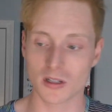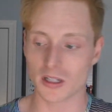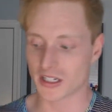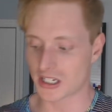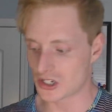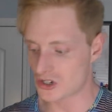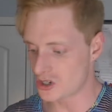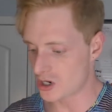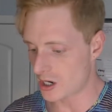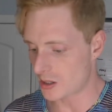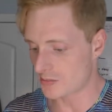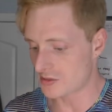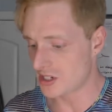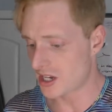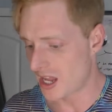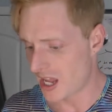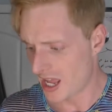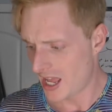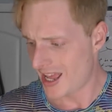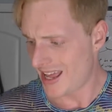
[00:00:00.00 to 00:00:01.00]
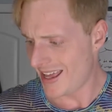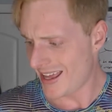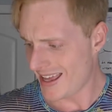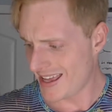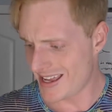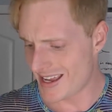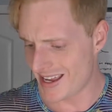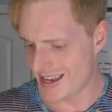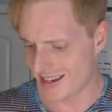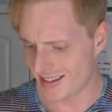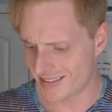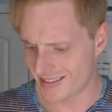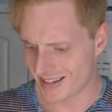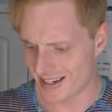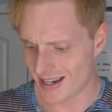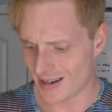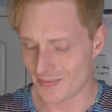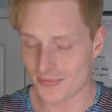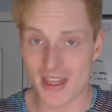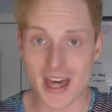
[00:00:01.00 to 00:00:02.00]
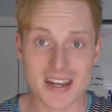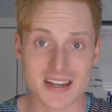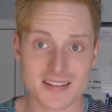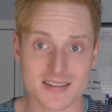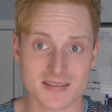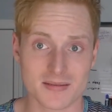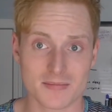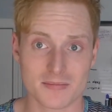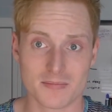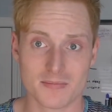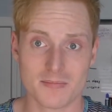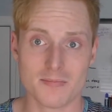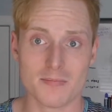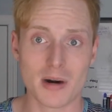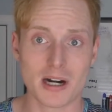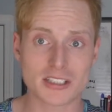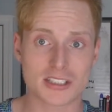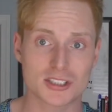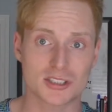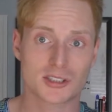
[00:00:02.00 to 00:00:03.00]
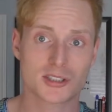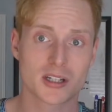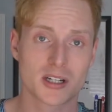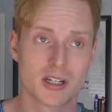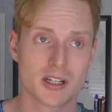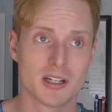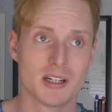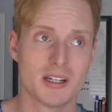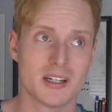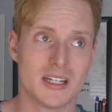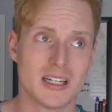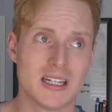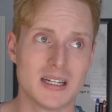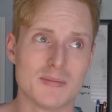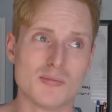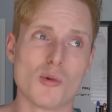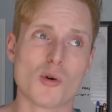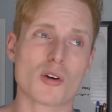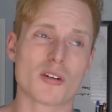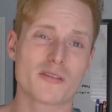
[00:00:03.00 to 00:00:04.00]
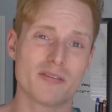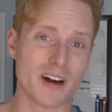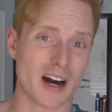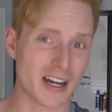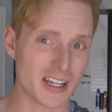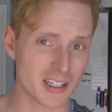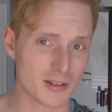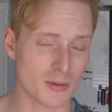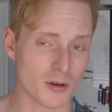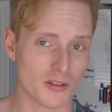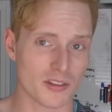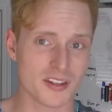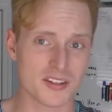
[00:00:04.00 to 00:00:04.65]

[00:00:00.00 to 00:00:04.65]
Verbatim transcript: Lucky Charms. And um, that is much more valuable